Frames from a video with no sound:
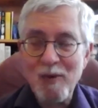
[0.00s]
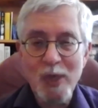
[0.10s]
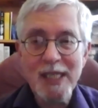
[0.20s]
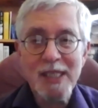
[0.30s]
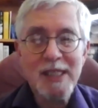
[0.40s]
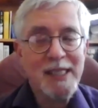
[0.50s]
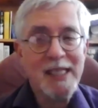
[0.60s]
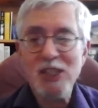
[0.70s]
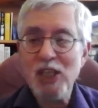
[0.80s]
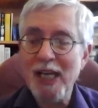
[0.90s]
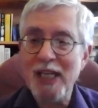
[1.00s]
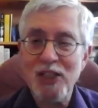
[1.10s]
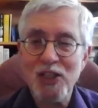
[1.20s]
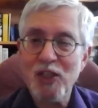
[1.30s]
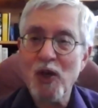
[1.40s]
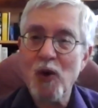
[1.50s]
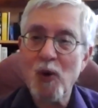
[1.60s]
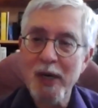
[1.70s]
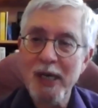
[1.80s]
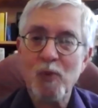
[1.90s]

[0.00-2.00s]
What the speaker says: we didn't see a change, so